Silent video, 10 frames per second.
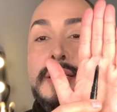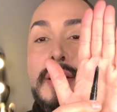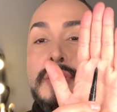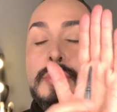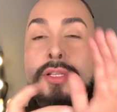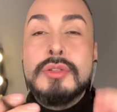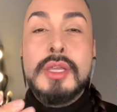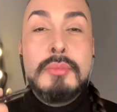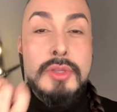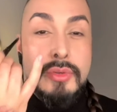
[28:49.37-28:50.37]
Now, this pencil
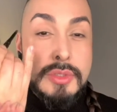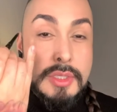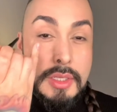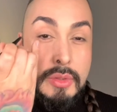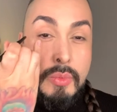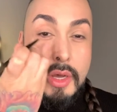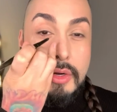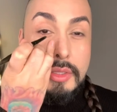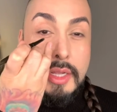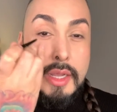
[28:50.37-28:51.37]
can be used in the
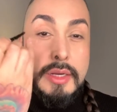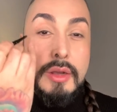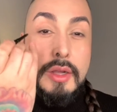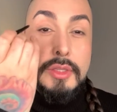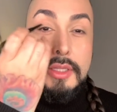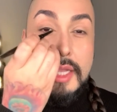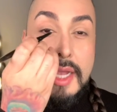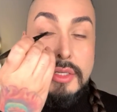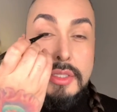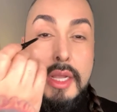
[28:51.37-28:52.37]
waterline, on the
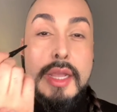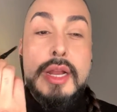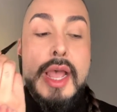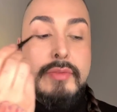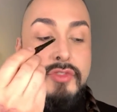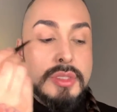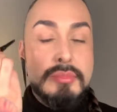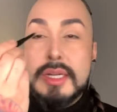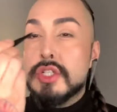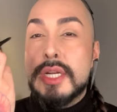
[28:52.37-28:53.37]
lash line. I've
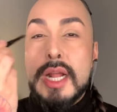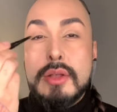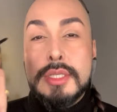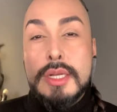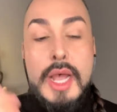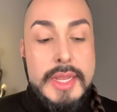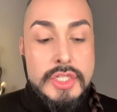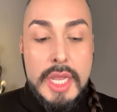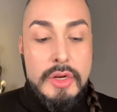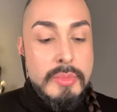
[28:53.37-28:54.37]
smudged it out as an
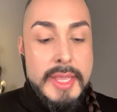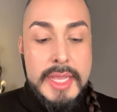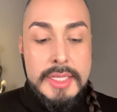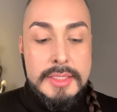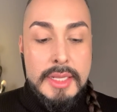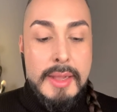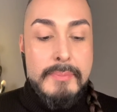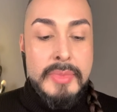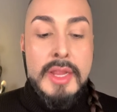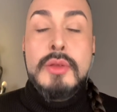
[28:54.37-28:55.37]
eyeshadow base.
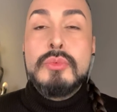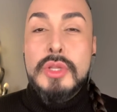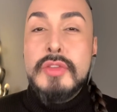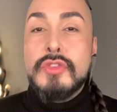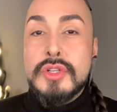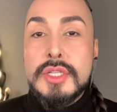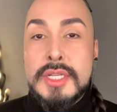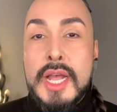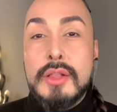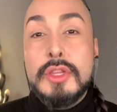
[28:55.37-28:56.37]
Um, really
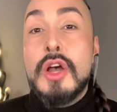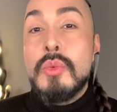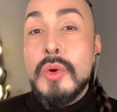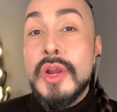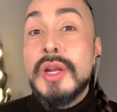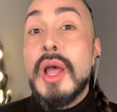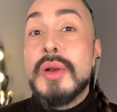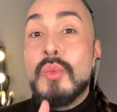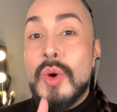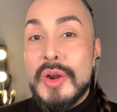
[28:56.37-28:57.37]
versatile, long wearing
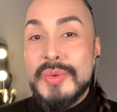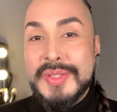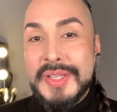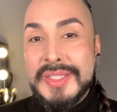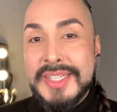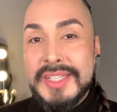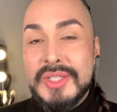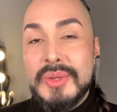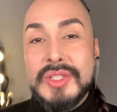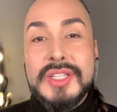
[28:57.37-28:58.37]
and water resistant.
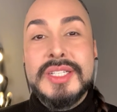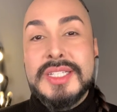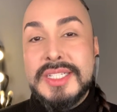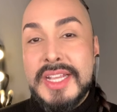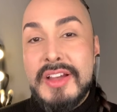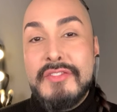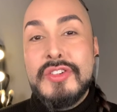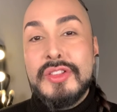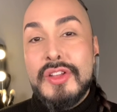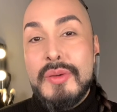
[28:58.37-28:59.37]
So it's gonna stay on
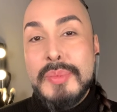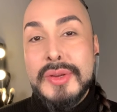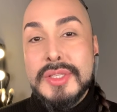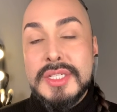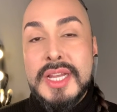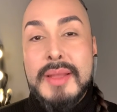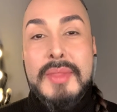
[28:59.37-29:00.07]
for long periods of time.